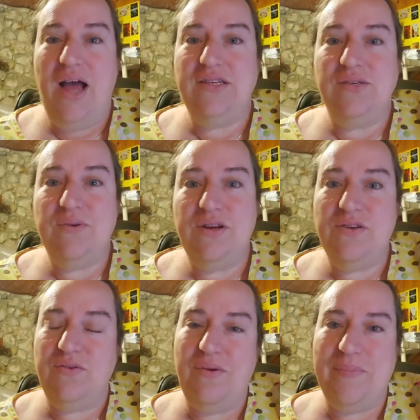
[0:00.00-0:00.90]
I just
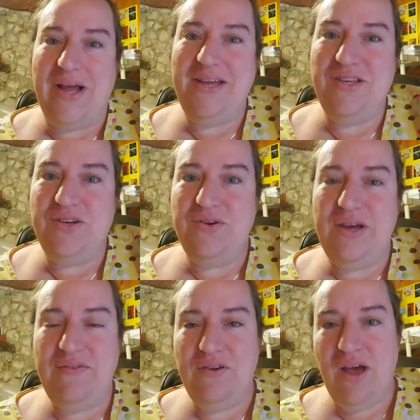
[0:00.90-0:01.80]
wanted to remind you,
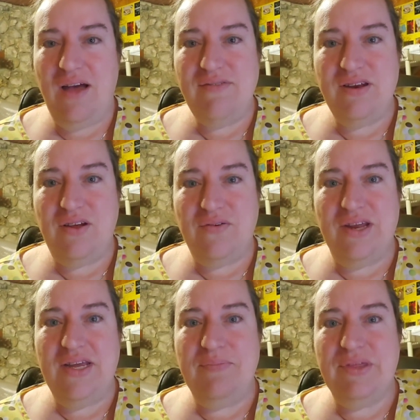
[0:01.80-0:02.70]
if you haven't already,